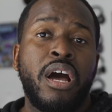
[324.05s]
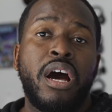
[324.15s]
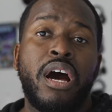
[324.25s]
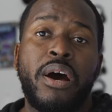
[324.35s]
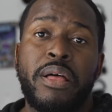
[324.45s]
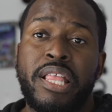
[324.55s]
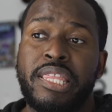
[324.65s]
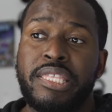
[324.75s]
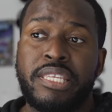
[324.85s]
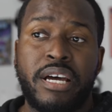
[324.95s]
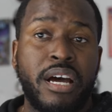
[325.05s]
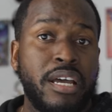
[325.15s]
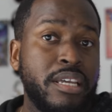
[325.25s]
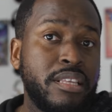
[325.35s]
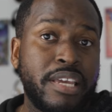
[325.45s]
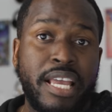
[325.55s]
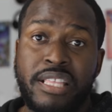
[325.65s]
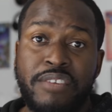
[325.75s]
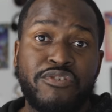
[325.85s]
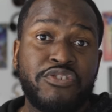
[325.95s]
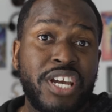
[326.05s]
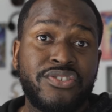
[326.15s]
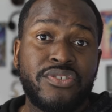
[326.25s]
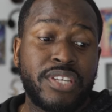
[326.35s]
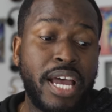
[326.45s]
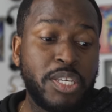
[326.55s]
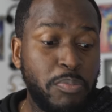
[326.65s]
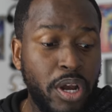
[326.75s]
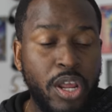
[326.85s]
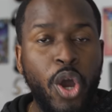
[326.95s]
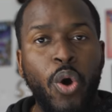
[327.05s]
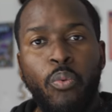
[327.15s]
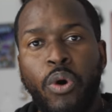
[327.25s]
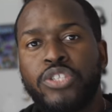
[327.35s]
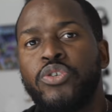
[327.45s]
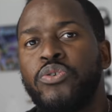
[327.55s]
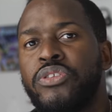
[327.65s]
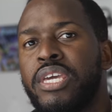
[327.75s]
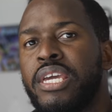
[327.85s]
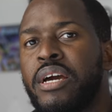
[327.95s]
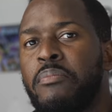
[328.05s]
Uh, and, uh, and again, leave suggestions questions, guys. But what do you think